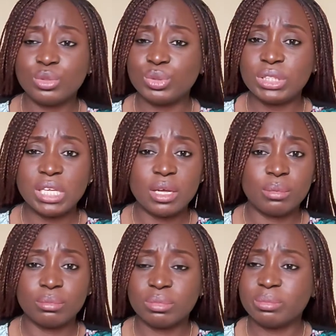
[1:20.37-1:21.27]
doing
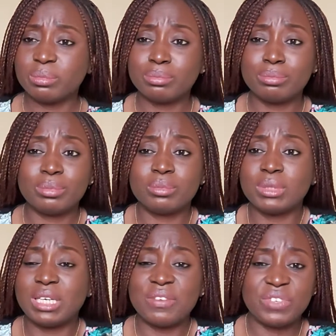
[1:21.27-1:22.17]

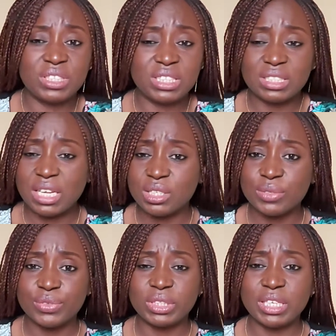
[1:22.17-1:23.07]
graphic designs
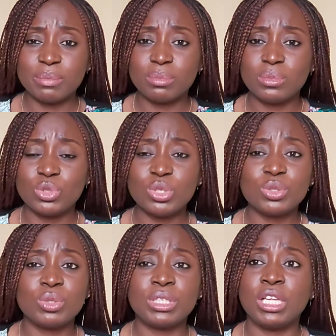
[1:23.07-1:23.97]
for them,
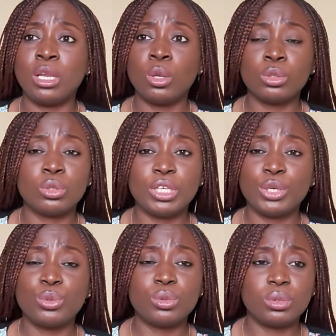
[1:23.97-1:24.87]
just doing a
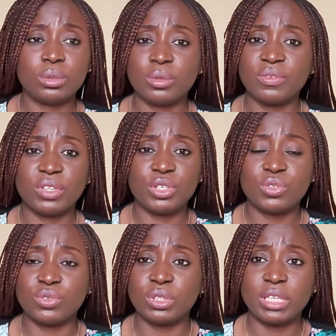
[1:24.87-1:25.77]
whole lot of
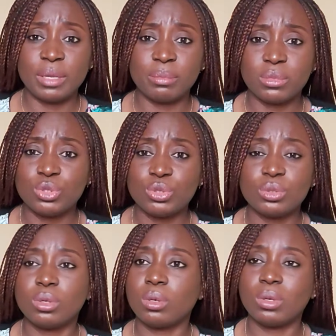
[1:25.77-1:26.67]
things for them
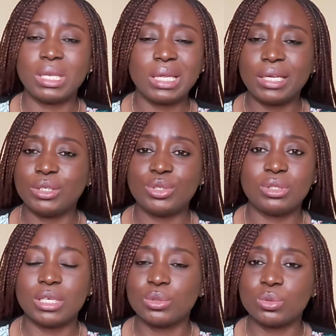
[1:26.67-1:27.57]
online.
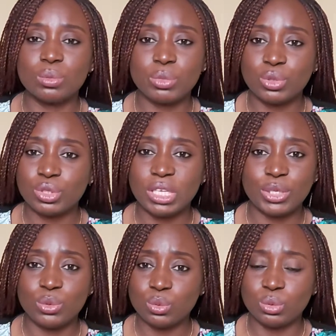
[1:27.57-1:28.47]
There's so much
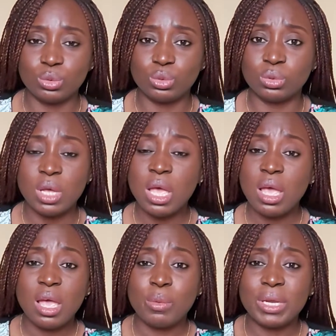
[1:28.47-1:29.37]
that you will do.
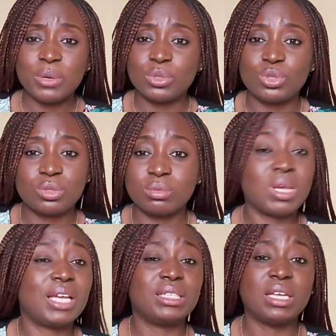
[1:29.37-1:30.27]
When I
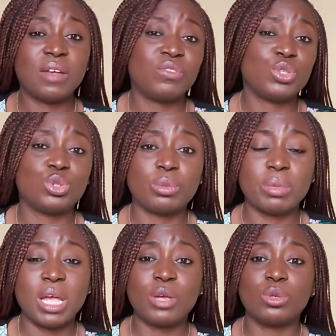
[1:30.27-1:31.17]
didn't have a
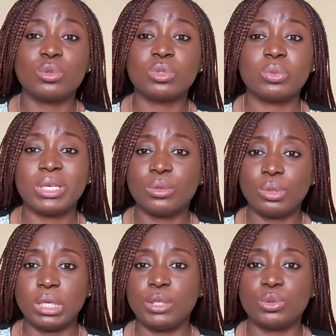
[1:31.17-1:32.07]
job, I always went
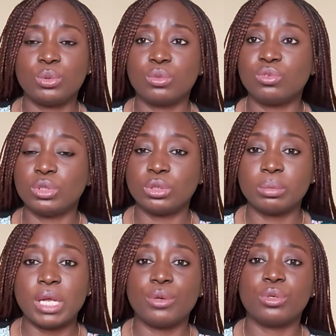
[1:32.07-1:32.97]
online to look for
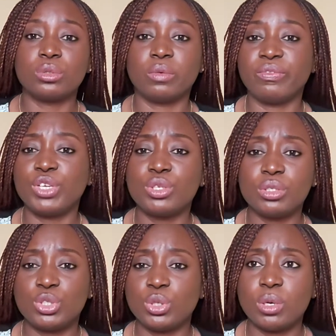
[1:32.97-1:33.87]
job. I got
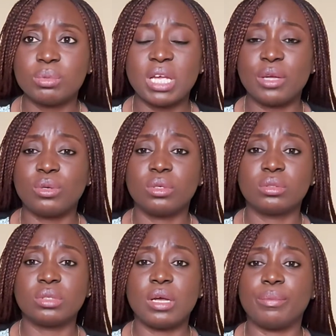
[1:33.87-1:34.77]
surveyor jobs, I got